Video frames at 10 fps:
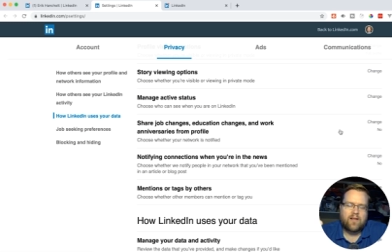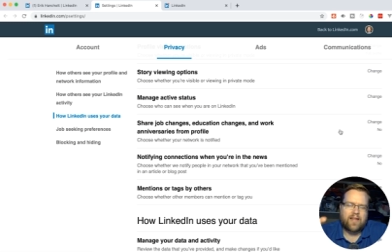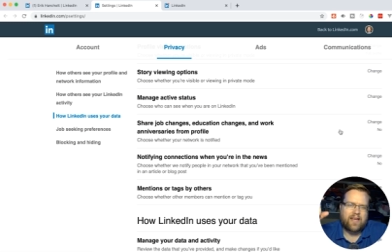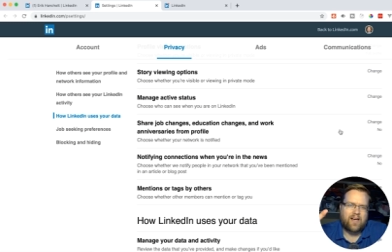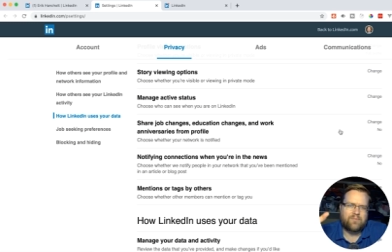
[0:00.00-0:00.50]

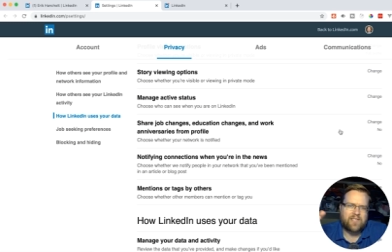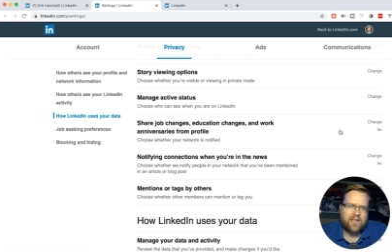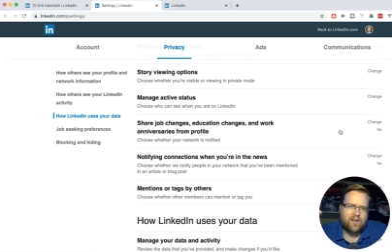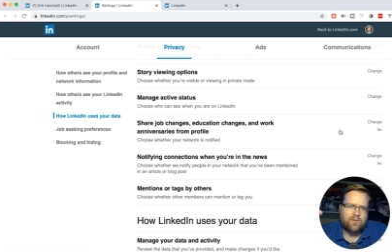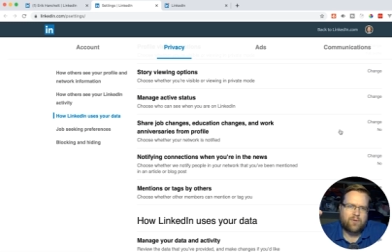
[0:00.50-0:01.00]
like
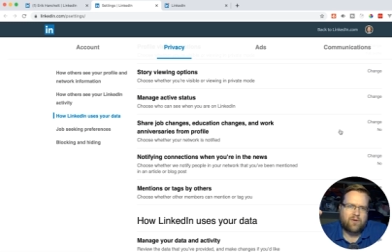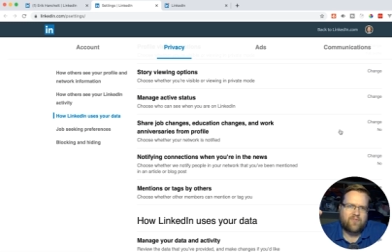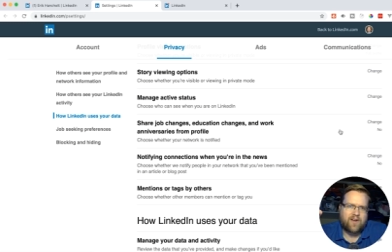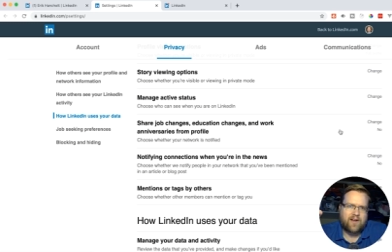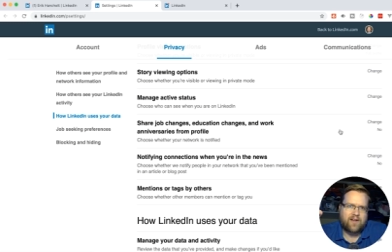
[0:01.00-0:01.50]
update your
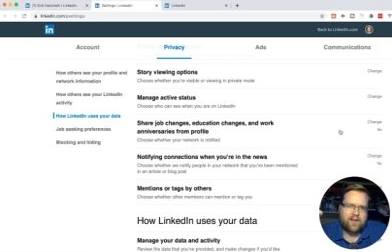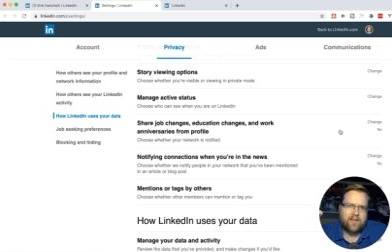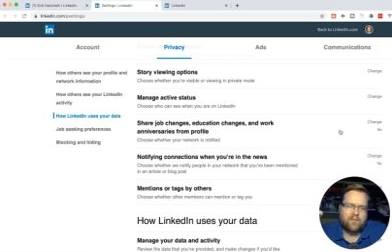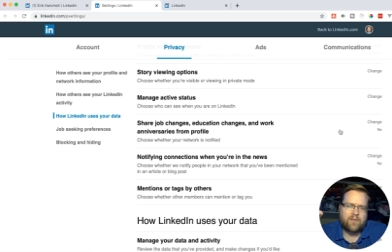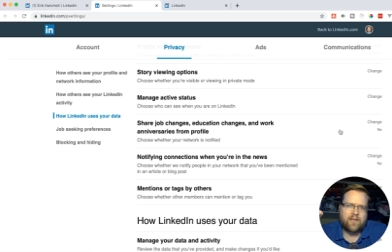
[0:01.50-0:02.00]
profile
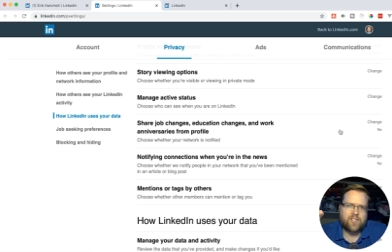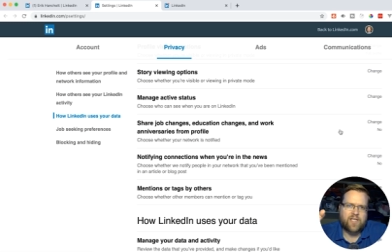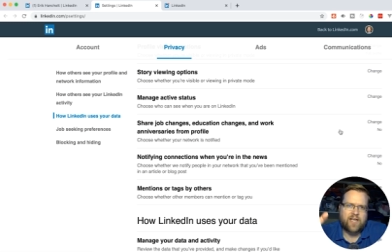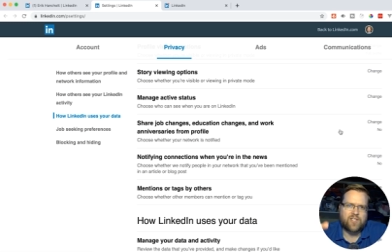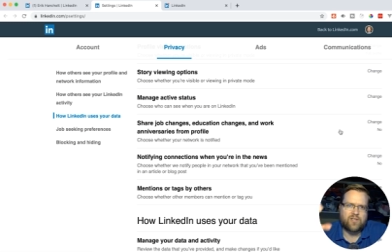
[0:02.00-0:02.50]
and you may
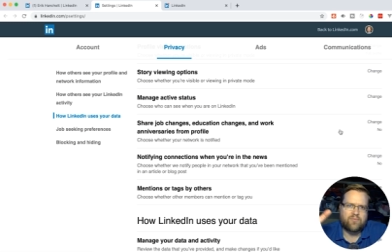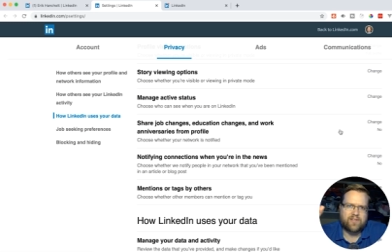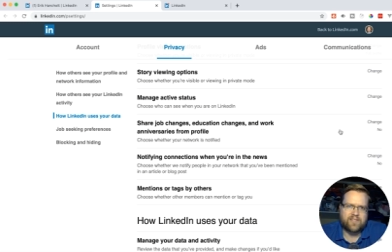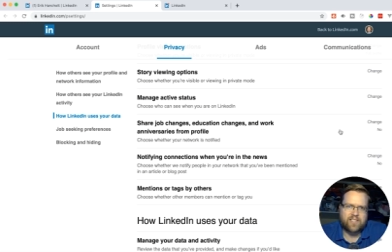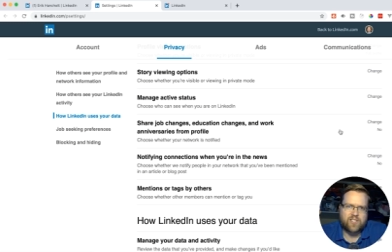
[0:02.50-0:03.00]
change your
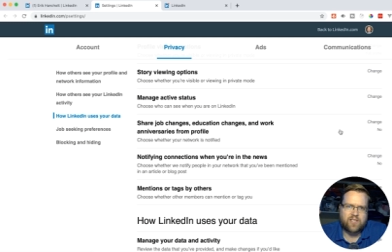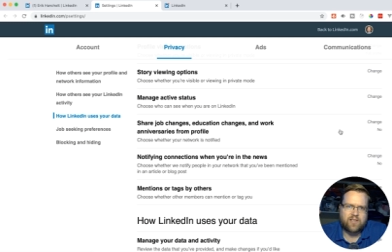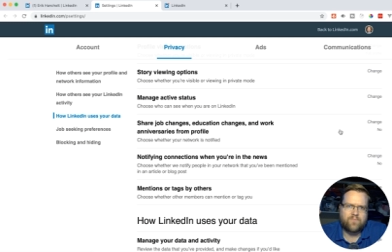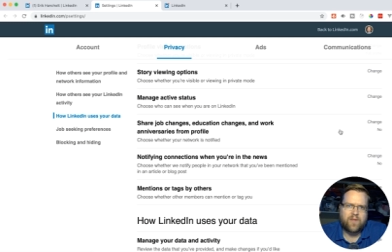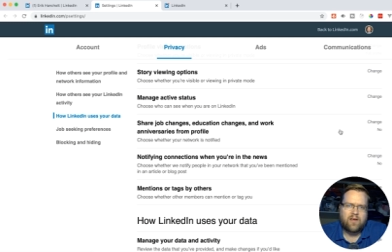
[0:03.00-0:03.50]

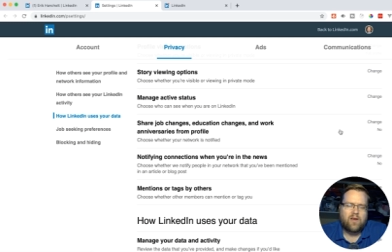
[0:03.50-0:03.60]
position